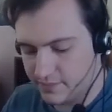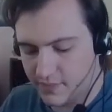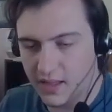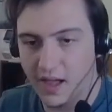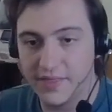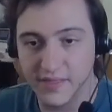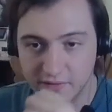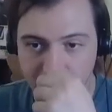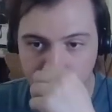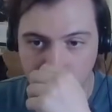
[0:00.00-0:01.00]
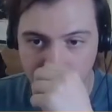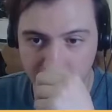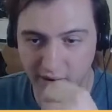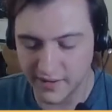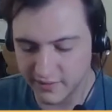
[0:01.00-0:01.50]
I think there's a few areas where
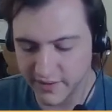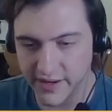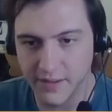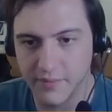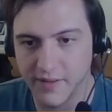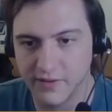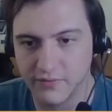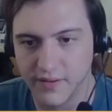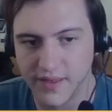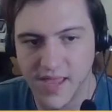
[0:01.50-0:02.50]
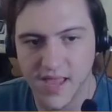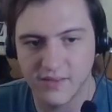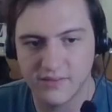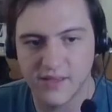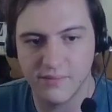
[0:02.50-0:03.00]
I need to tidy up. I mean, just around here you can
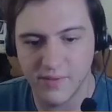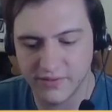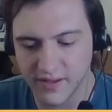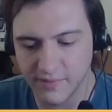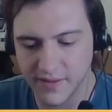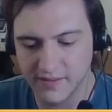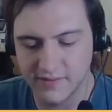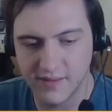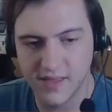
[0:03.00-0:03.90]
see I'm missing a piece,